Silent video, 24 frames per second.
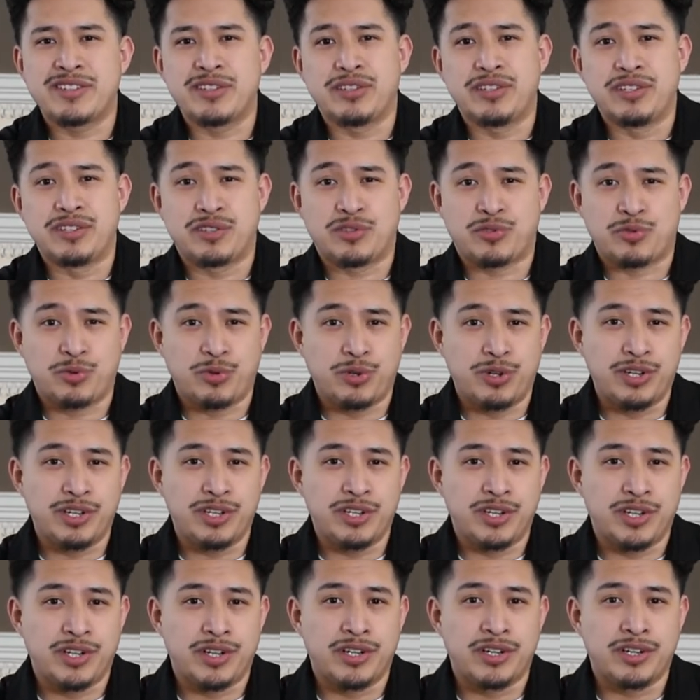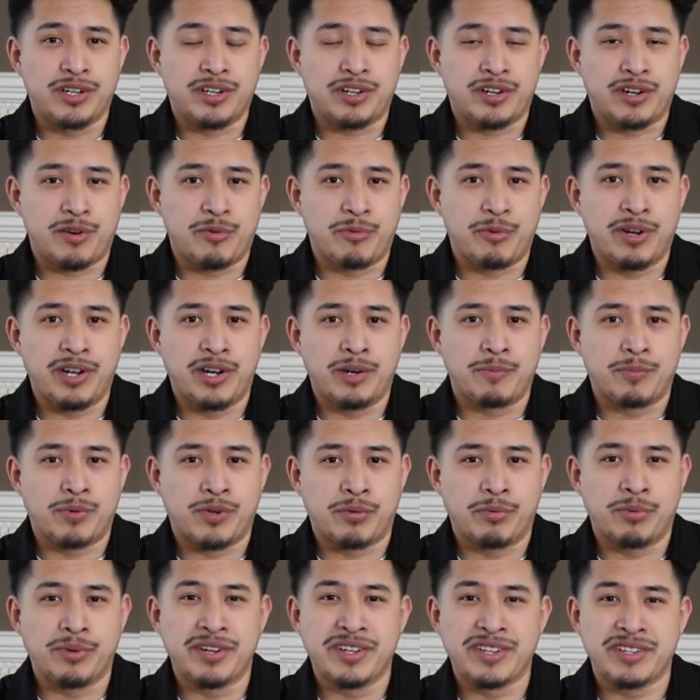to destroy your career in the
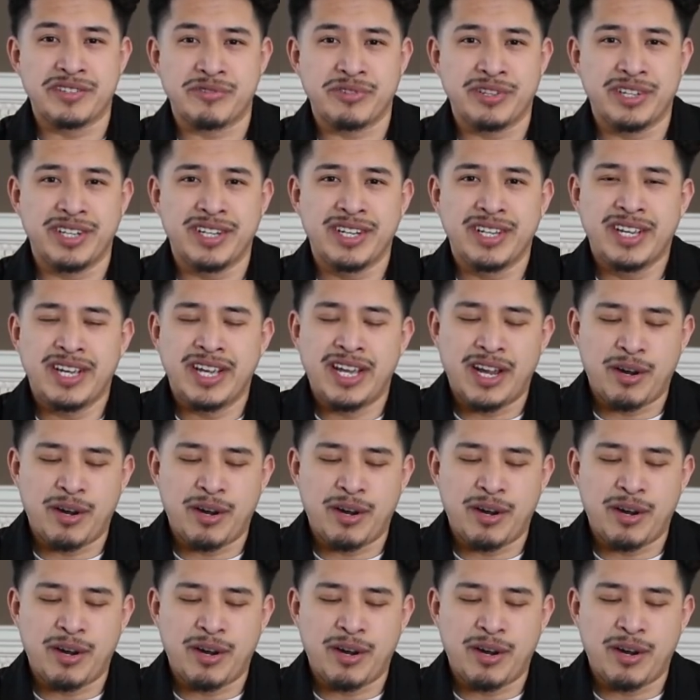barber industry.